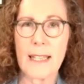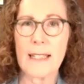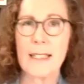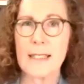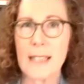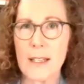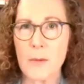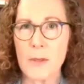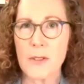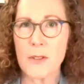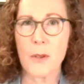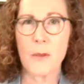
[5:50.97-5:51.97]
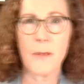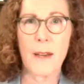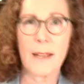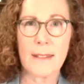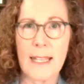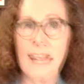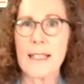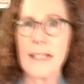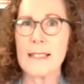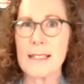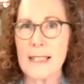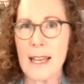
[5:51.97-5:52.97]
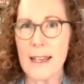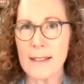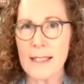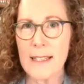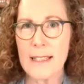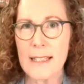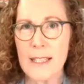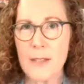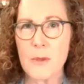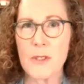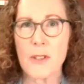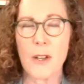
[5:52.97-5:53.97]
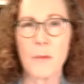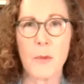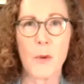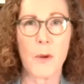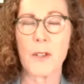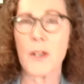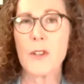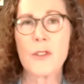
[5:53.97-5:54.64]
Then he said he was notified. Then he said he was on board.